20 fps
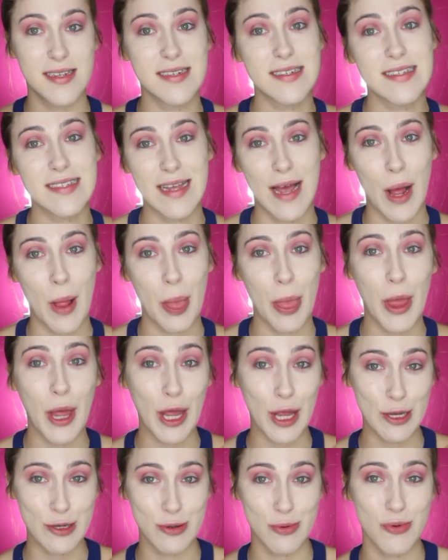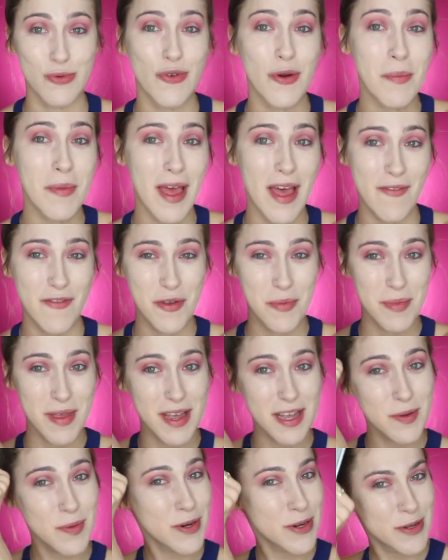sending down angels from heaven
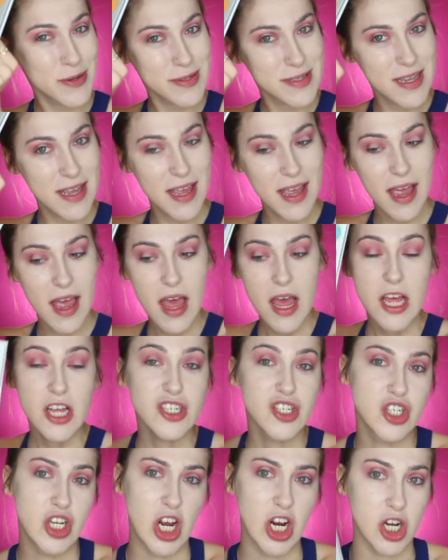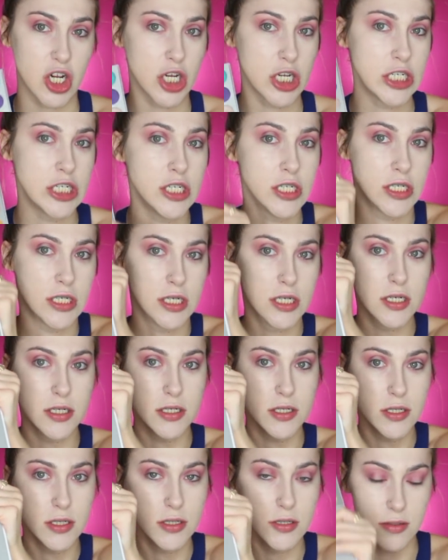because we're using Jaclyn
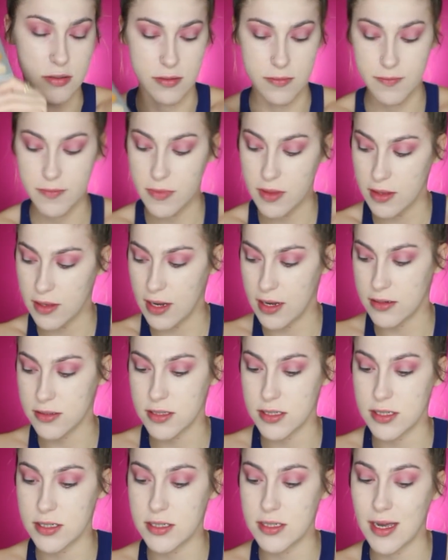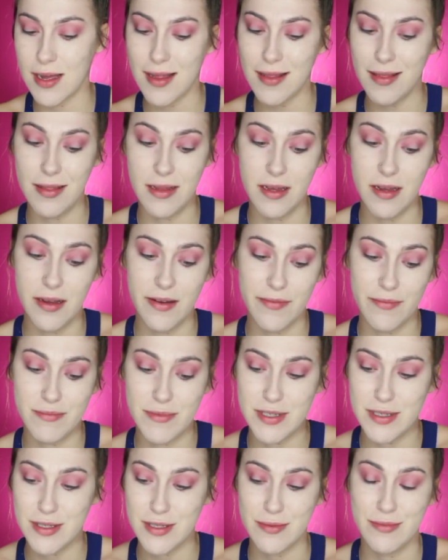Hill. Now see, I love
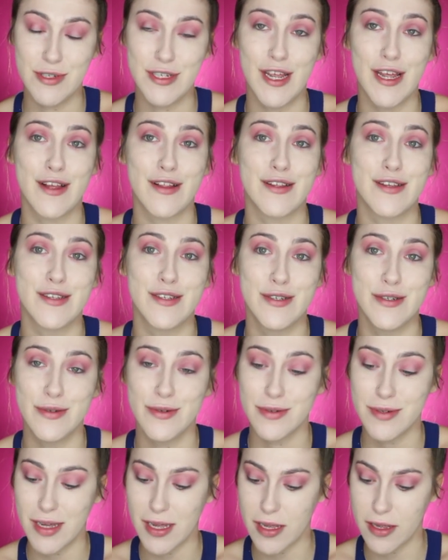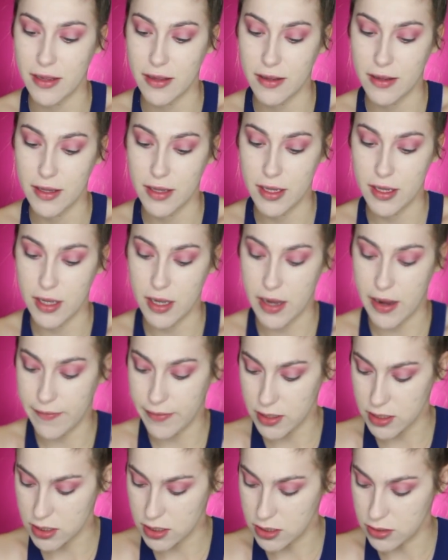me some Jaclyn Hill, okay? I
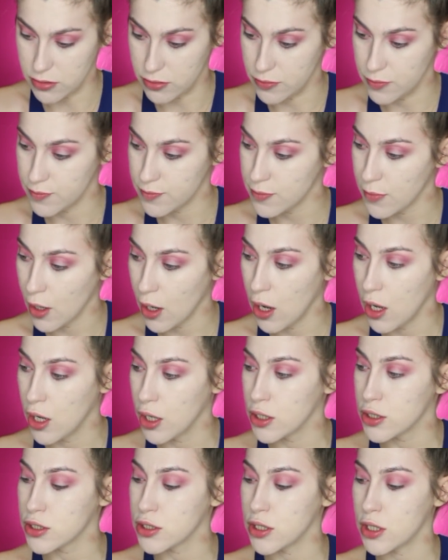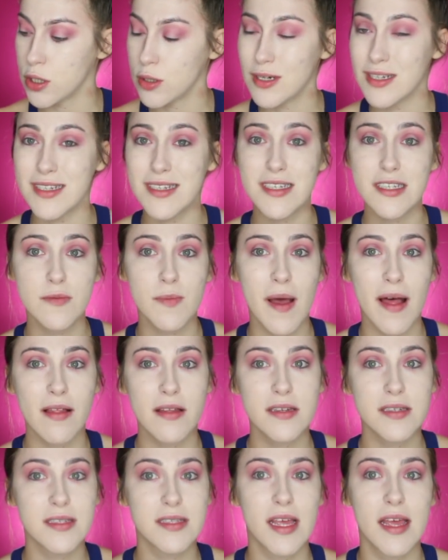really do. So in this
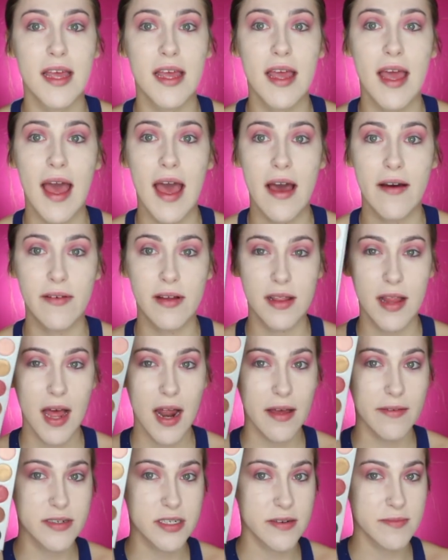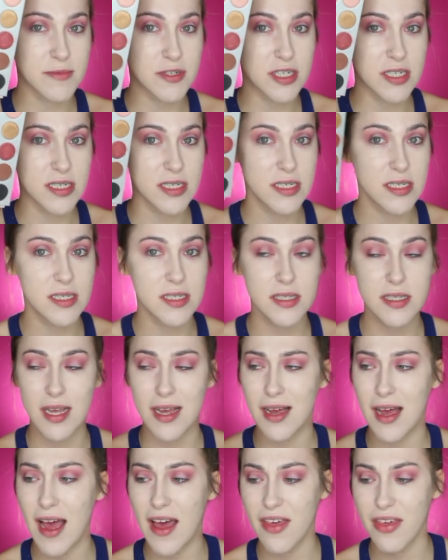palette, they have a lot of shimmer shades.
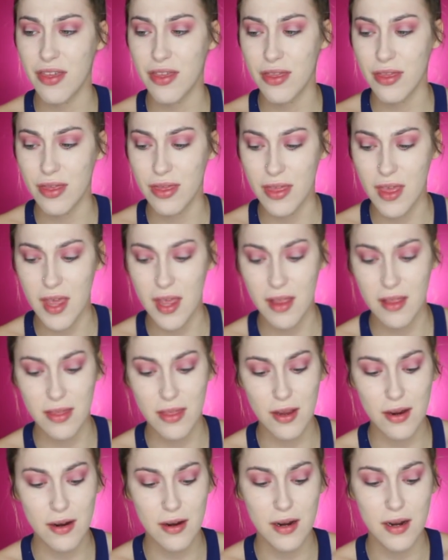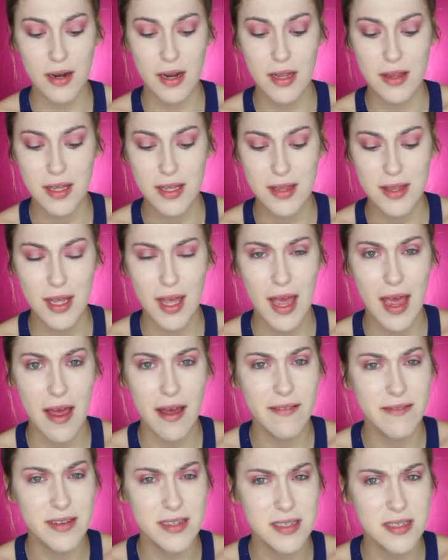I think they
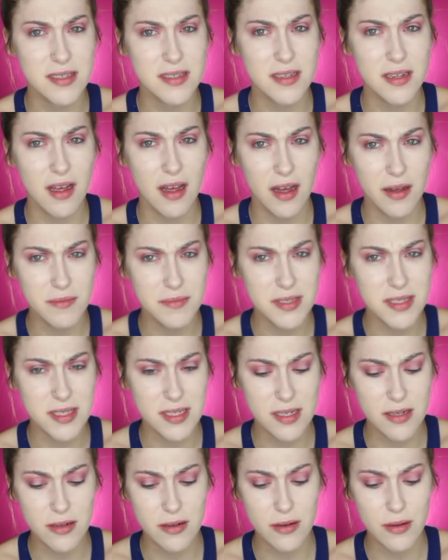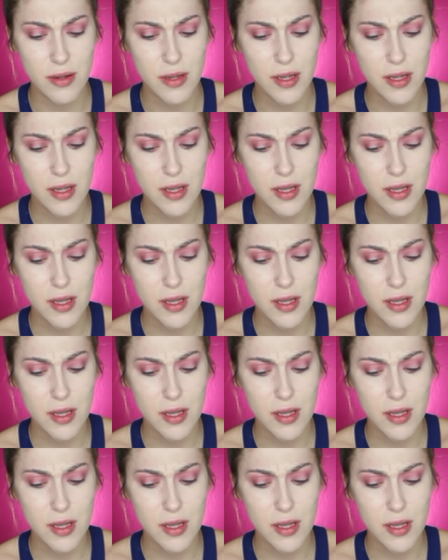have this up still.